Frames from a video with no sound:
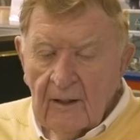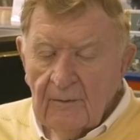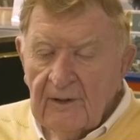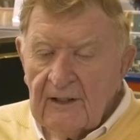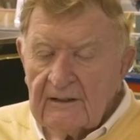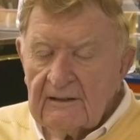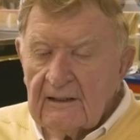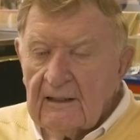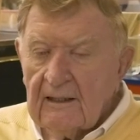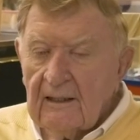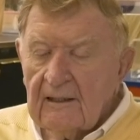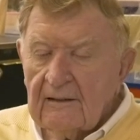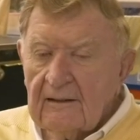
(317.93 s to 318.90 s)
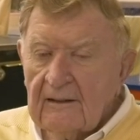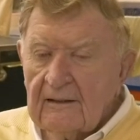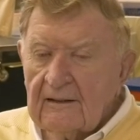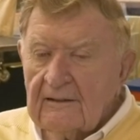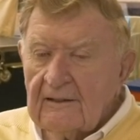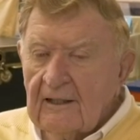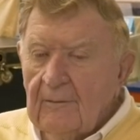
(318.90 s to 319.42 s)
But uh,
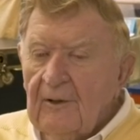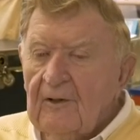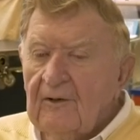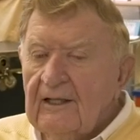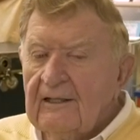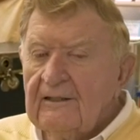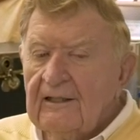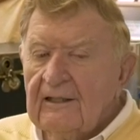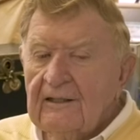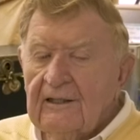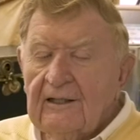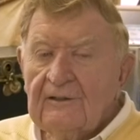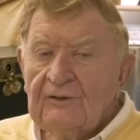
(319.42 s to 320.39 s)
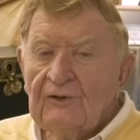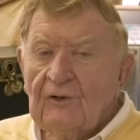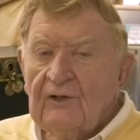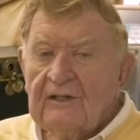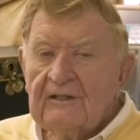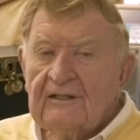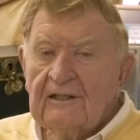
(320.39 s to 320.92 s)
come on and, and
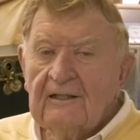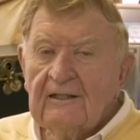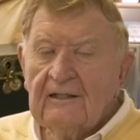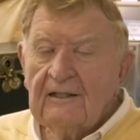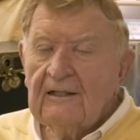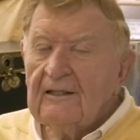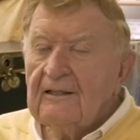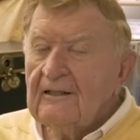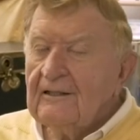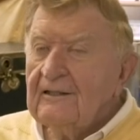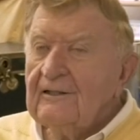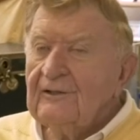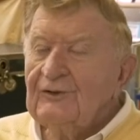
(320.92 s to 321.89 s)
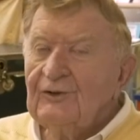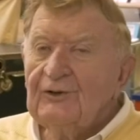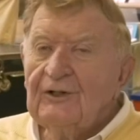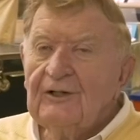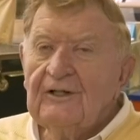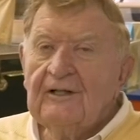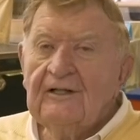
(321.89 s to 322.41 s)
join us in a little little
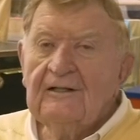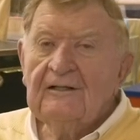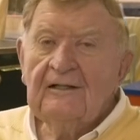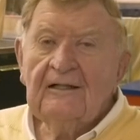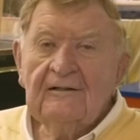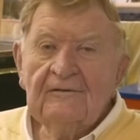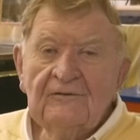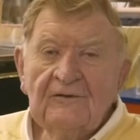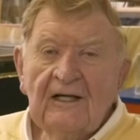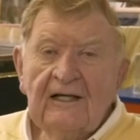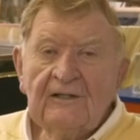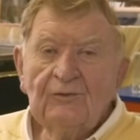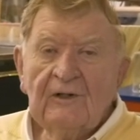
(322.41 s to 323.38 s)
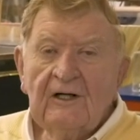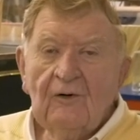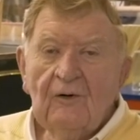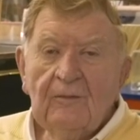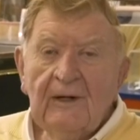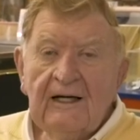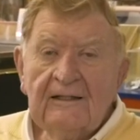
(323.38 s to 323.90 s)
tour uh, uh, as we go
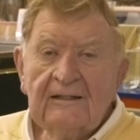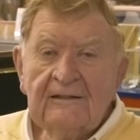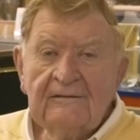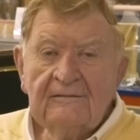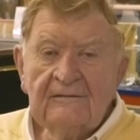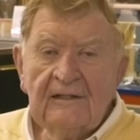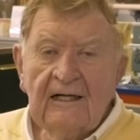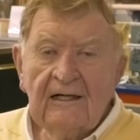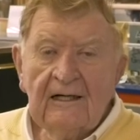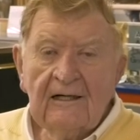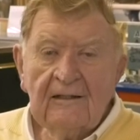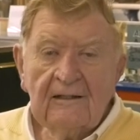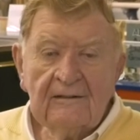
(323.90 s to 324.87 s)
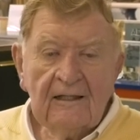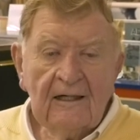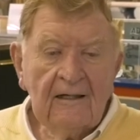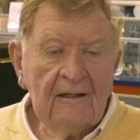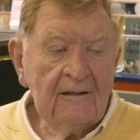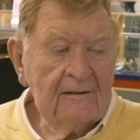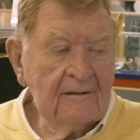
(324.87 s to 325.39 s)
about our
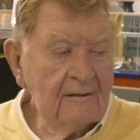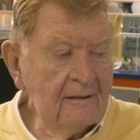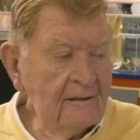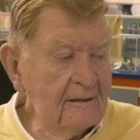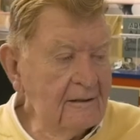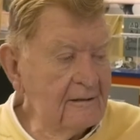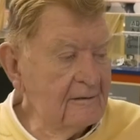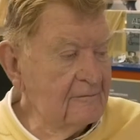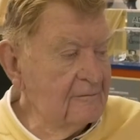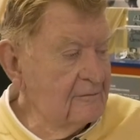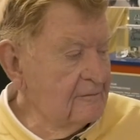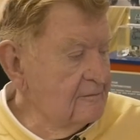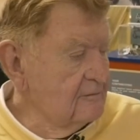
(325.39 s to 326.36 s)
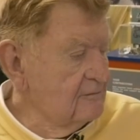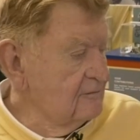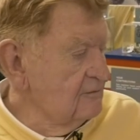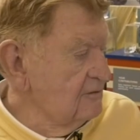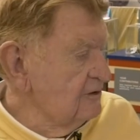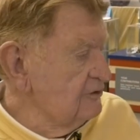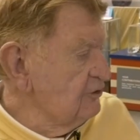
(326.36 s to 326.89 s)
our
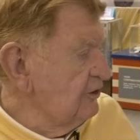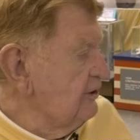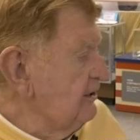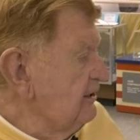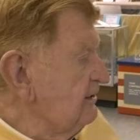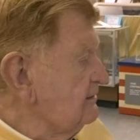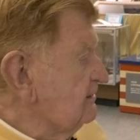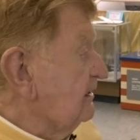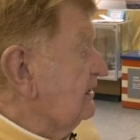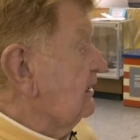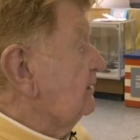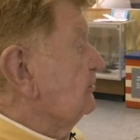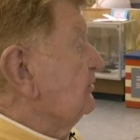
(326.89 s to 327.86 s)
journey in time